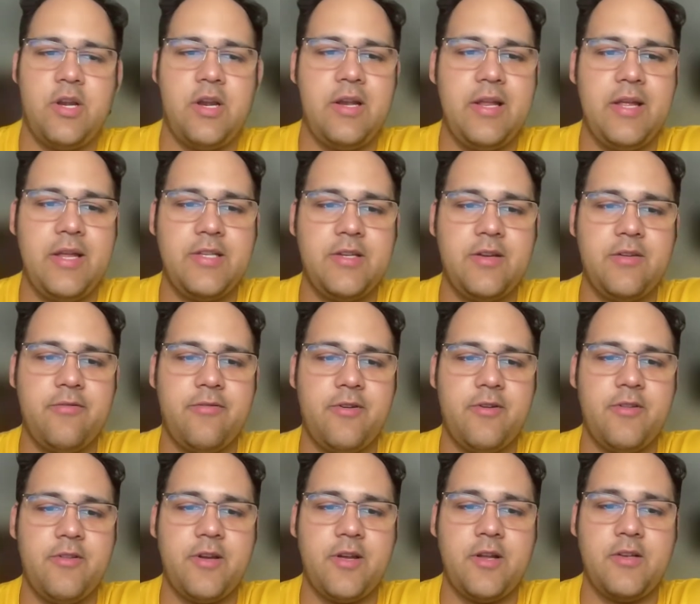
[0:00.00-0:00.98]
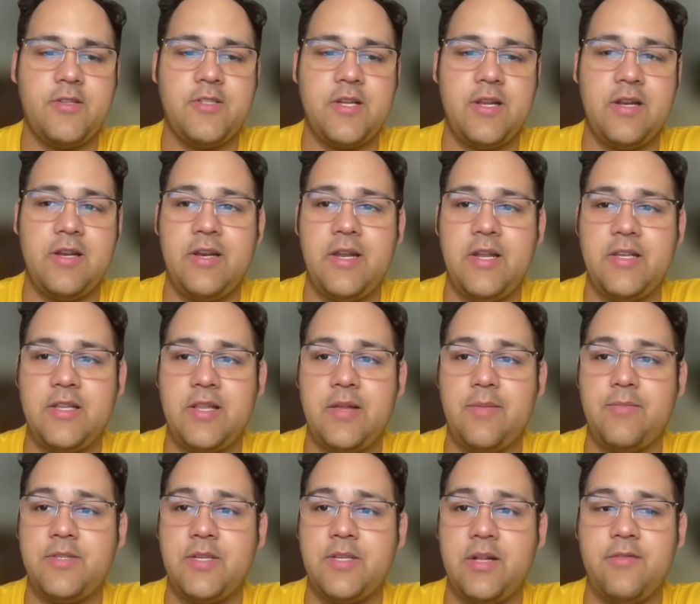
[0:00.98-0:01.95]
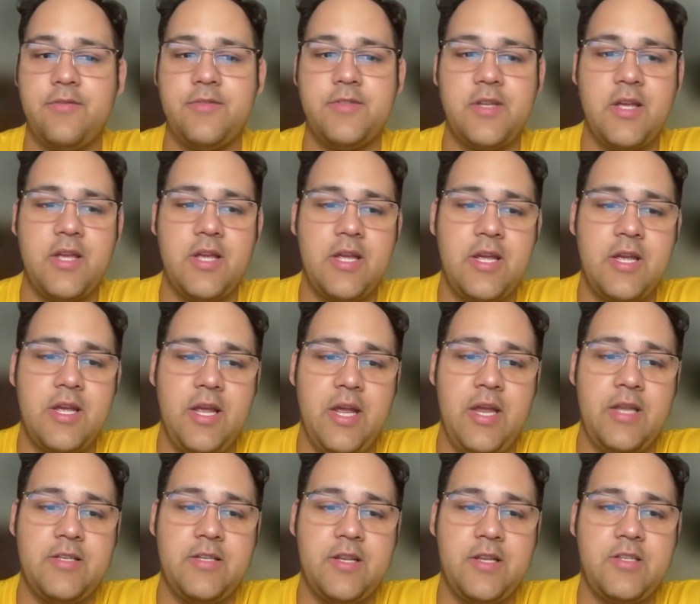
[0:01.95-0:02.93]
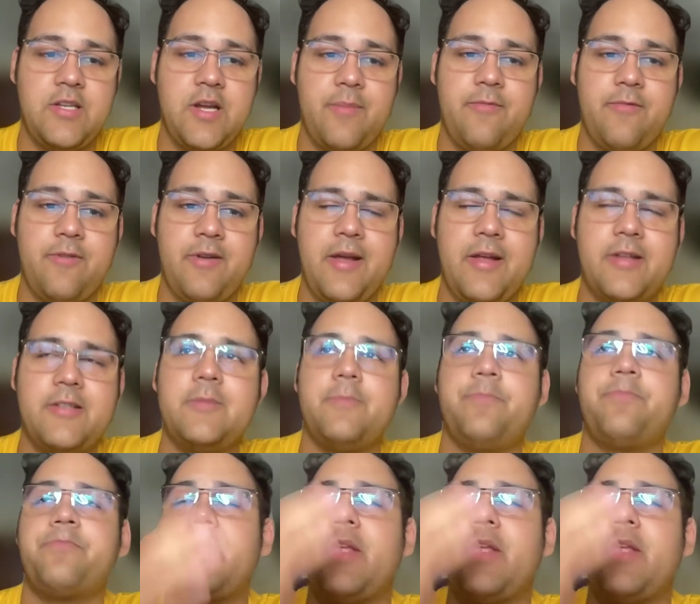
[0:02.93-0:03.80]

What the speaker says: and later further consolidated themselves into the top flight.